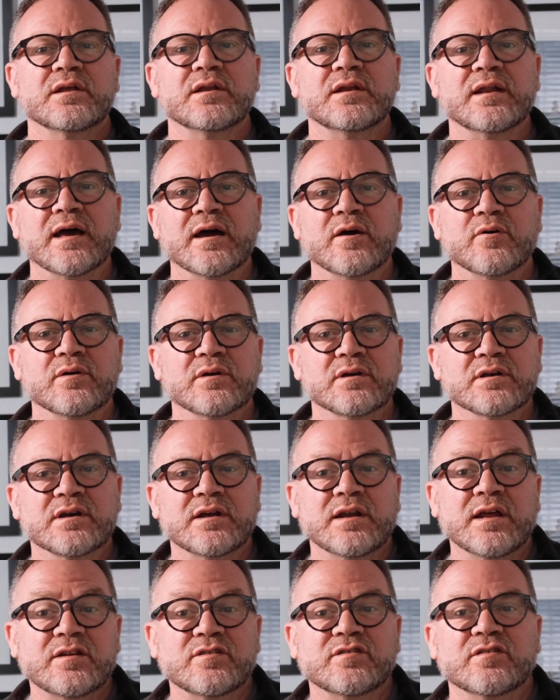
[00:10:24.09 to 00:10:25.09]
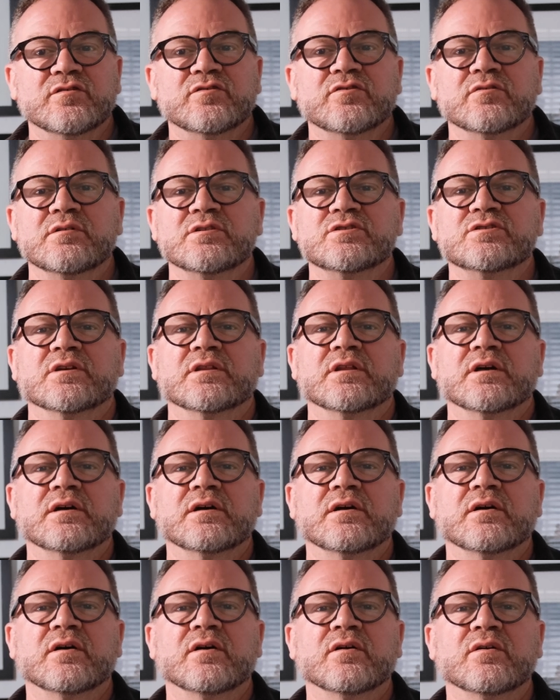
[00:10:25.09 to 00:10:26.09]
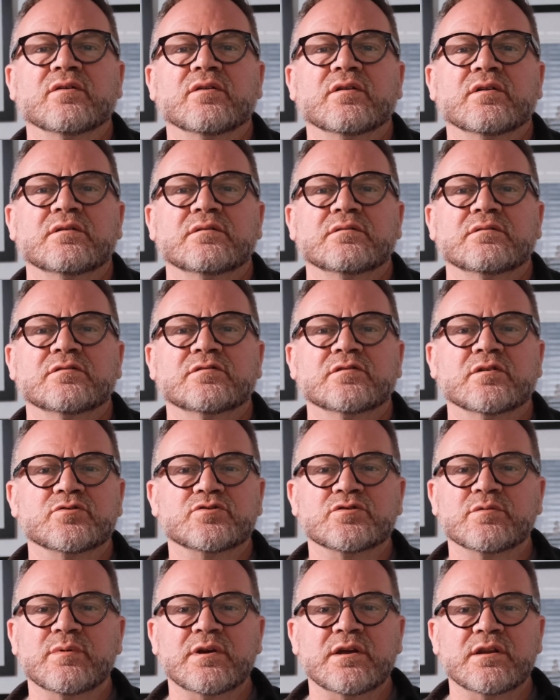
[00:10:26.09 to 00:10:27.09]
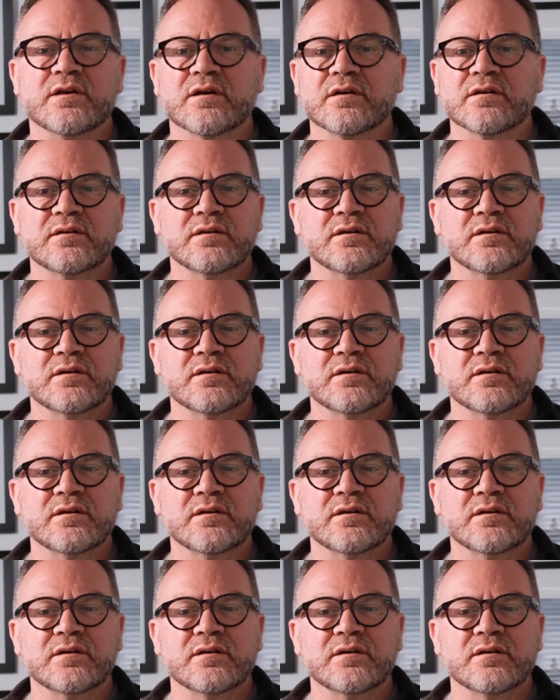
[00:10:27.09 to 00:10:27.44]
now connected to each other on social media.